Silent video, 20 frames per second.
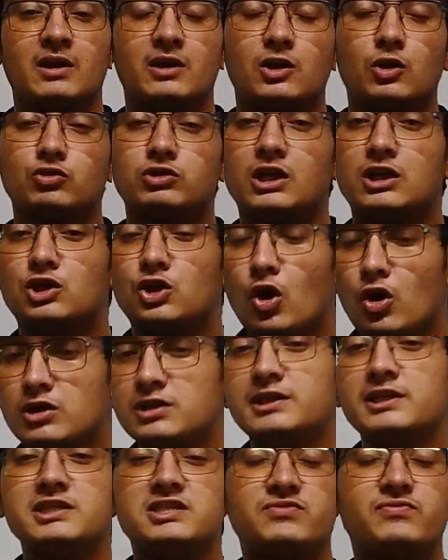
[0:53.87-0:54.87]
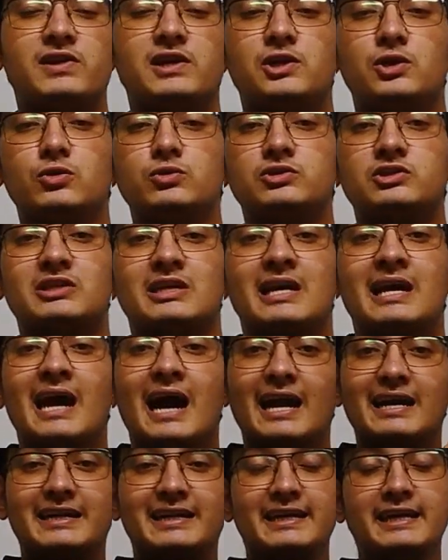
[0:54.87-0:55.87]
Now the doctors will
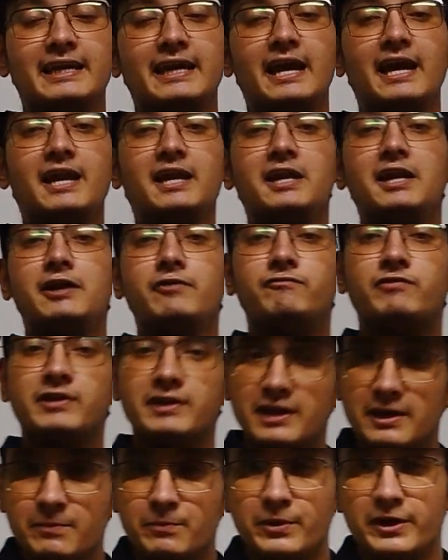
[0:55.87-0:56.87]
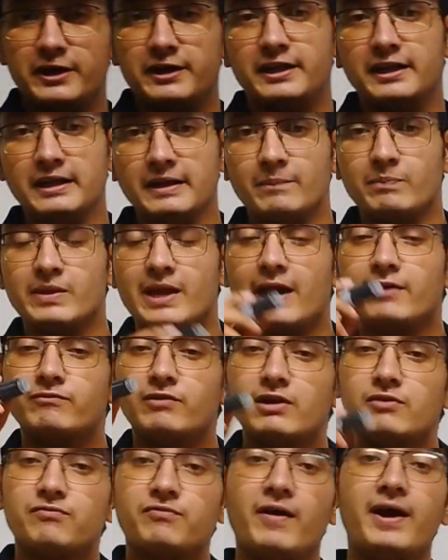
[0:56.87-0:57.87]
use DNA fingerprinting and
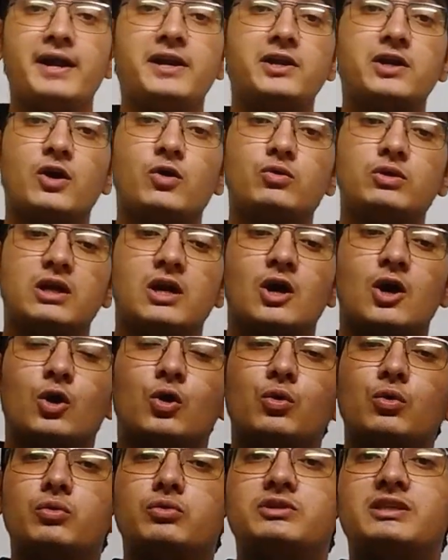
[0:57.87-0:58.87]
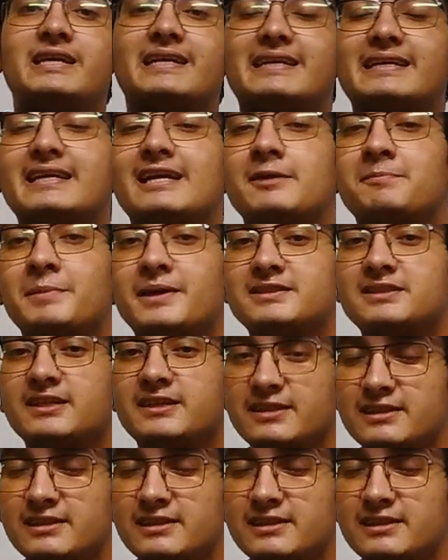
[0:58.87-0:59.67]
will find out who the real mother